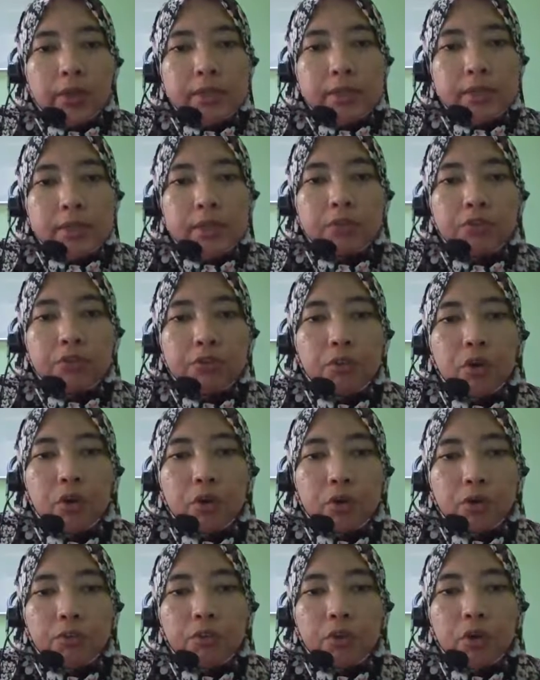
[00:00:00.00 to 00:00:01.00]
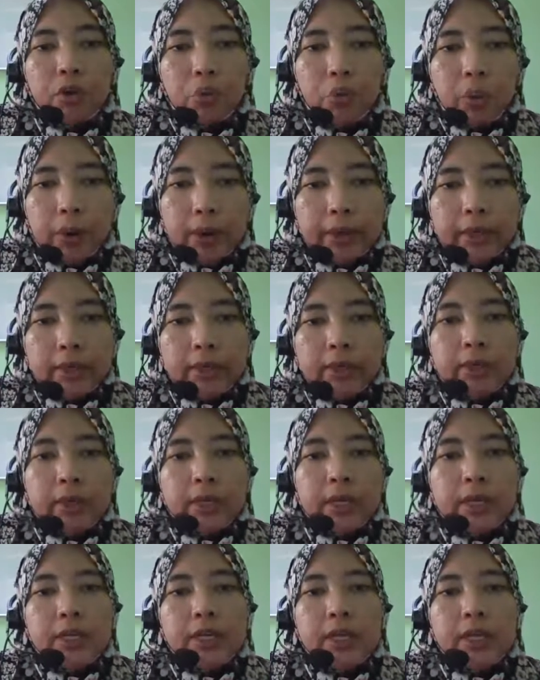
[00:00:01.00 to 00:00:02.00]
or you can set 4 to follow
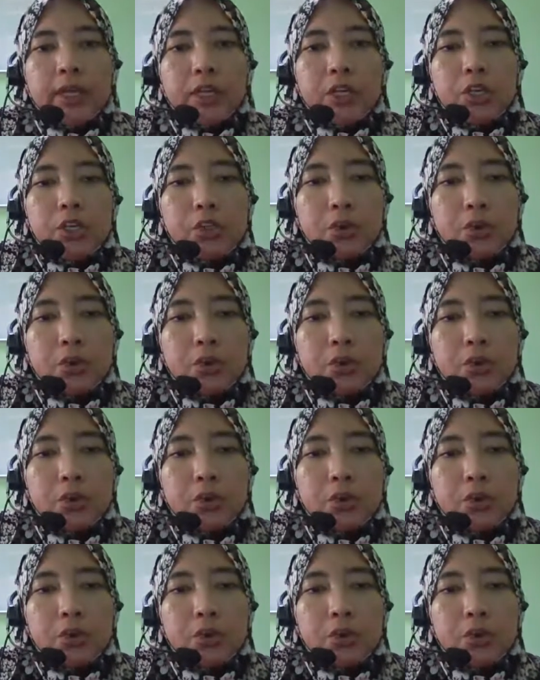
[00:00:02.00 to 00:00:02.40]
y. Okay,